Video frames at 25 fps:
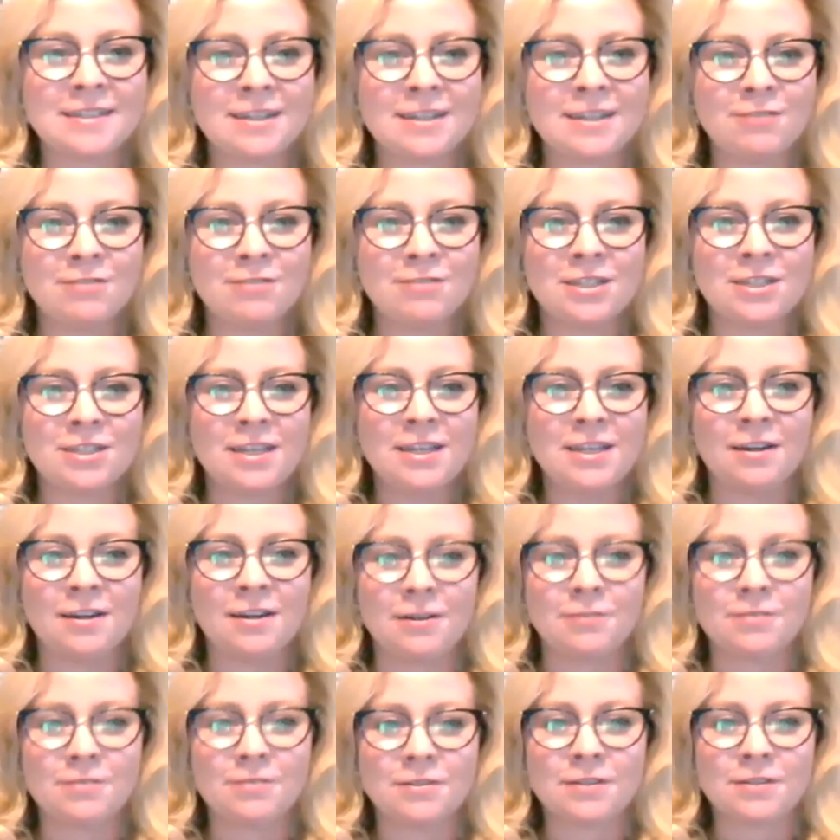distinguished
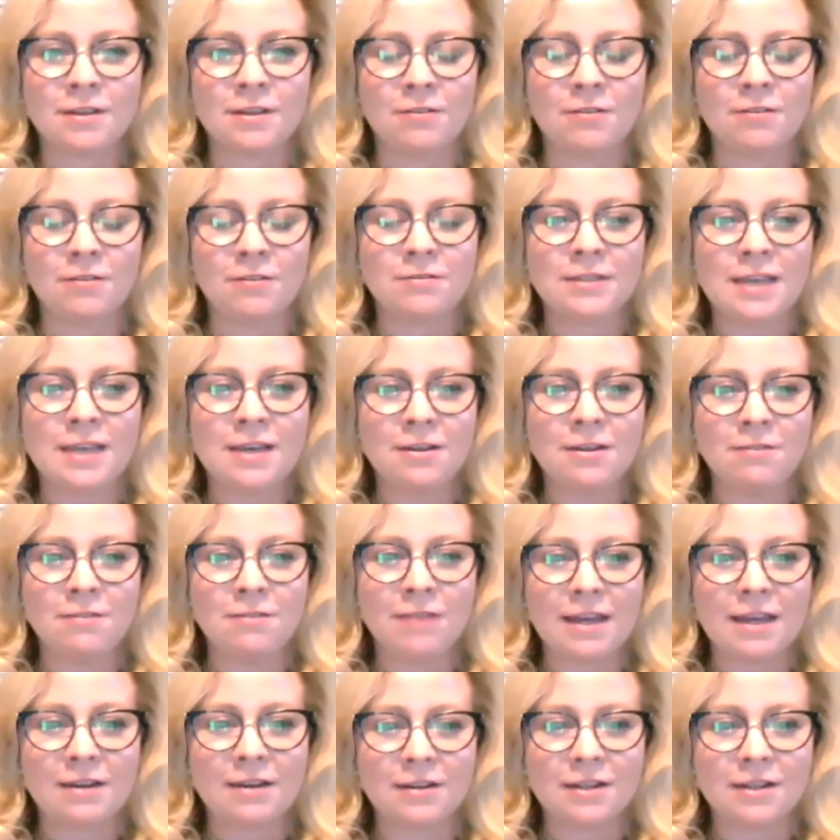keynote. So take it
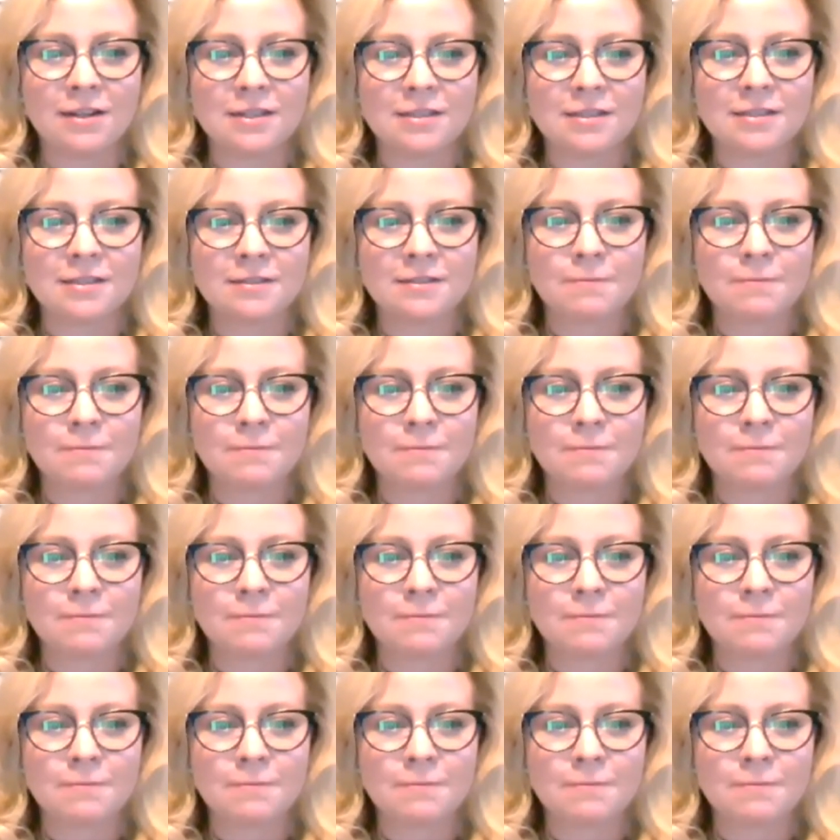away, Chris.